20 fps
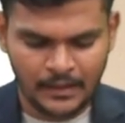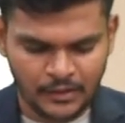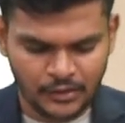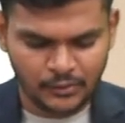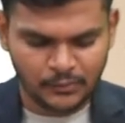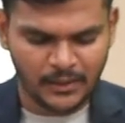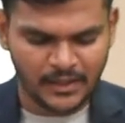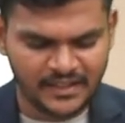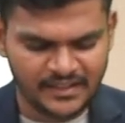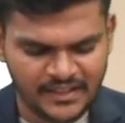
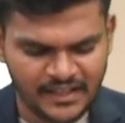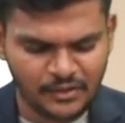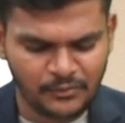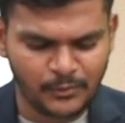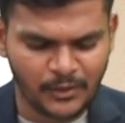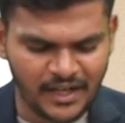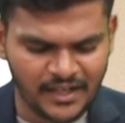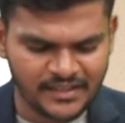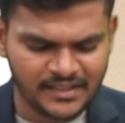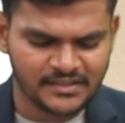So what are the
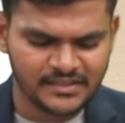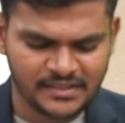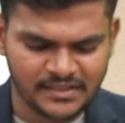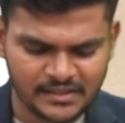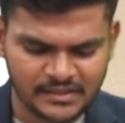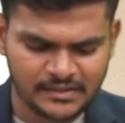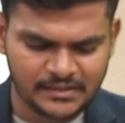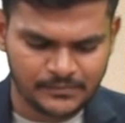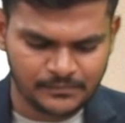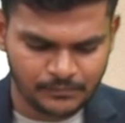
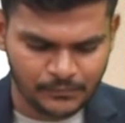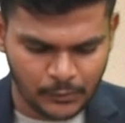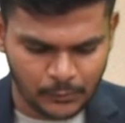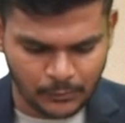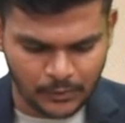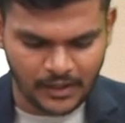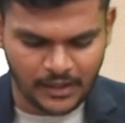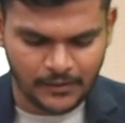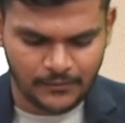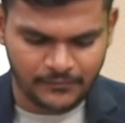advantages?
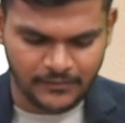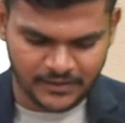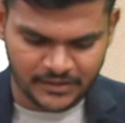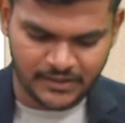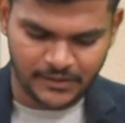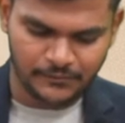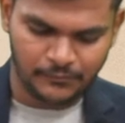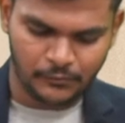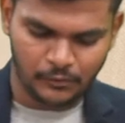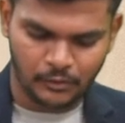Well, first
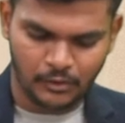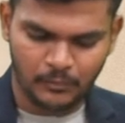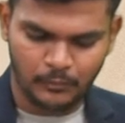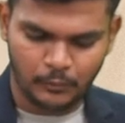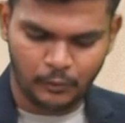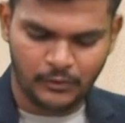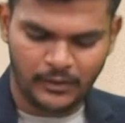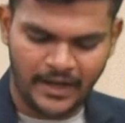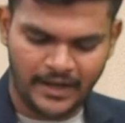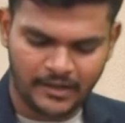of all,
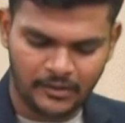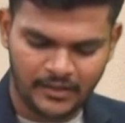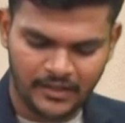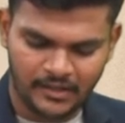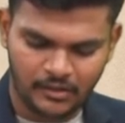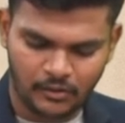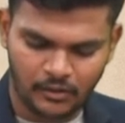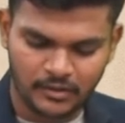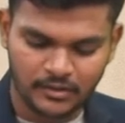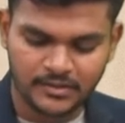more
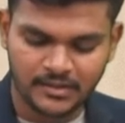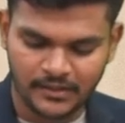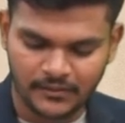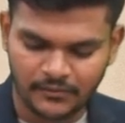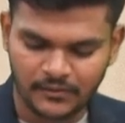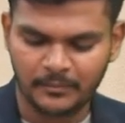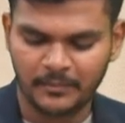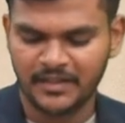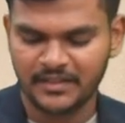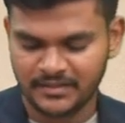accurate cost
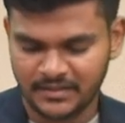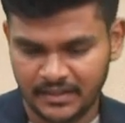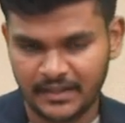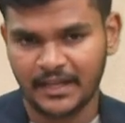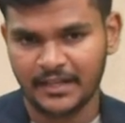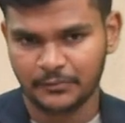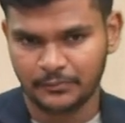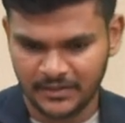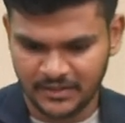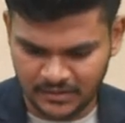information,
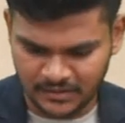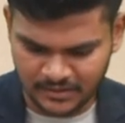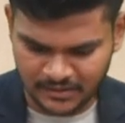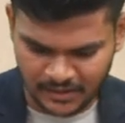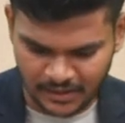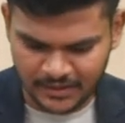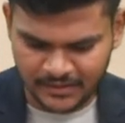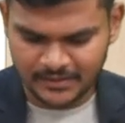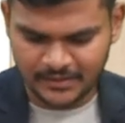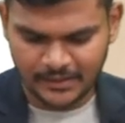as we
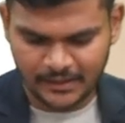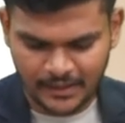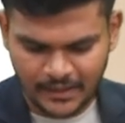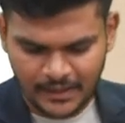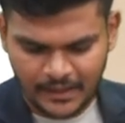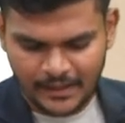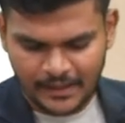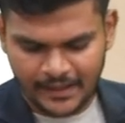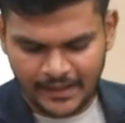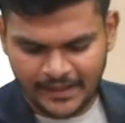discussed.
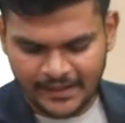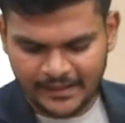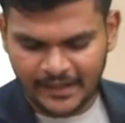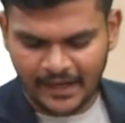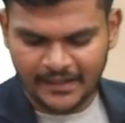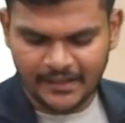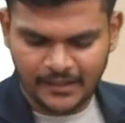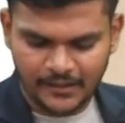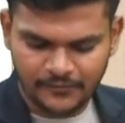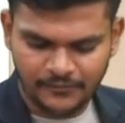It
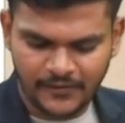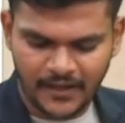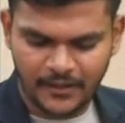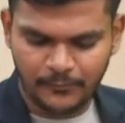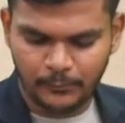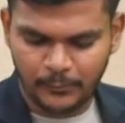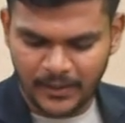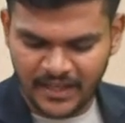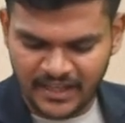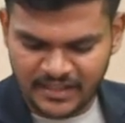identifies
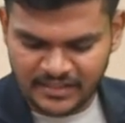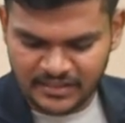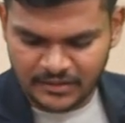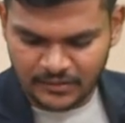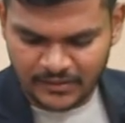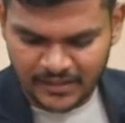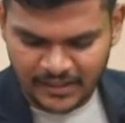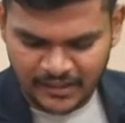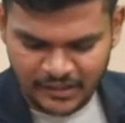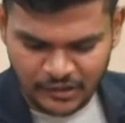ways to
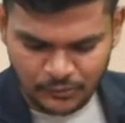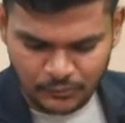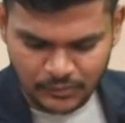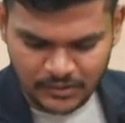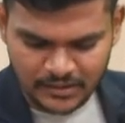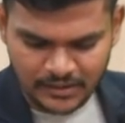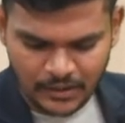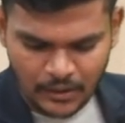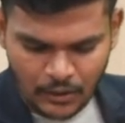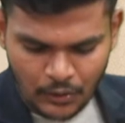
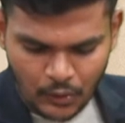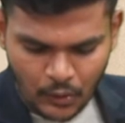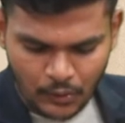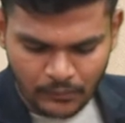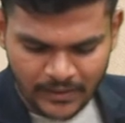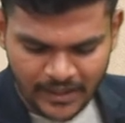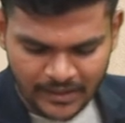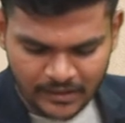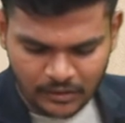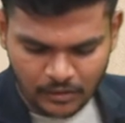reduce
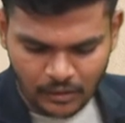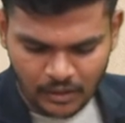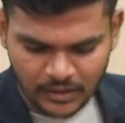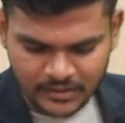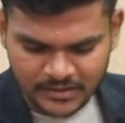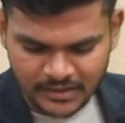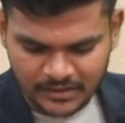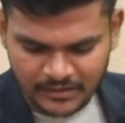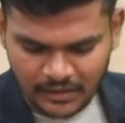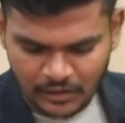overhead
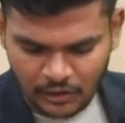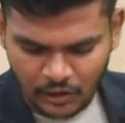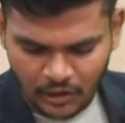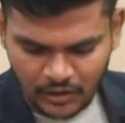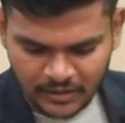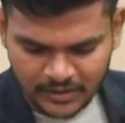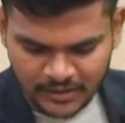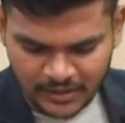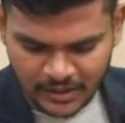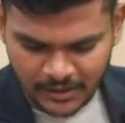cost in the
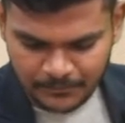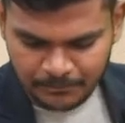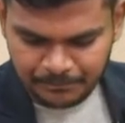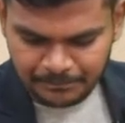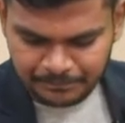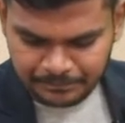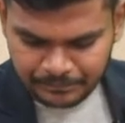long term.